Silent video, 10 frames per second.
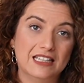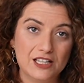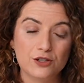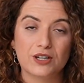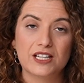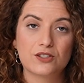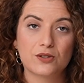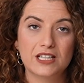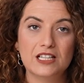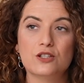in your
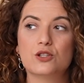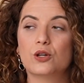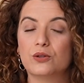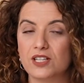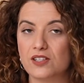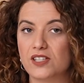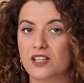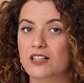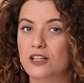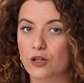history. Don't
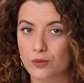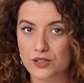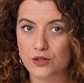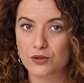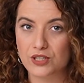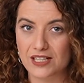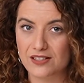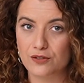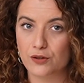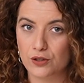necessarily always go
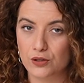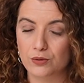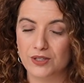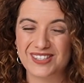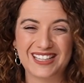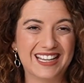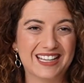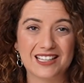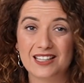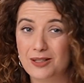chasing for the new ones.
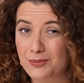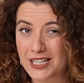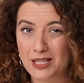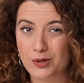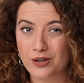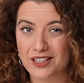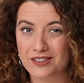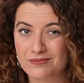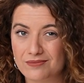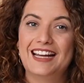Again, make it boring.
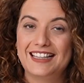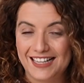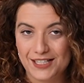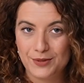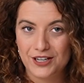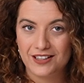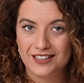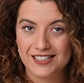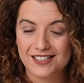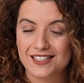And last but not
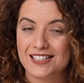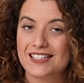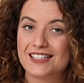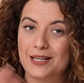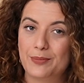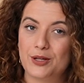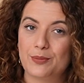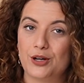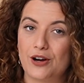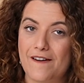least, step
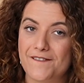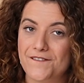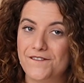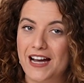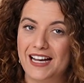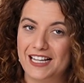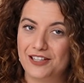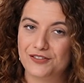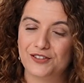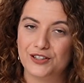number
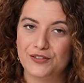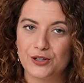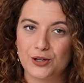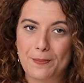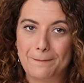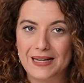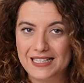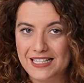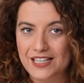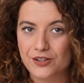5 of your
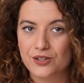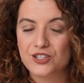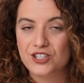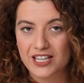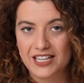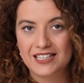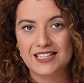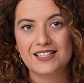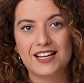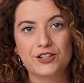mid-year check-in
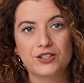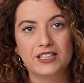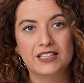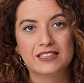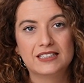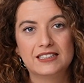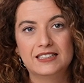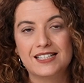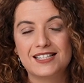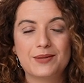is actually
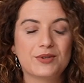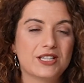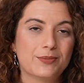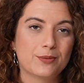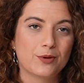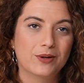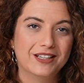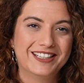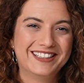the same as step number 1.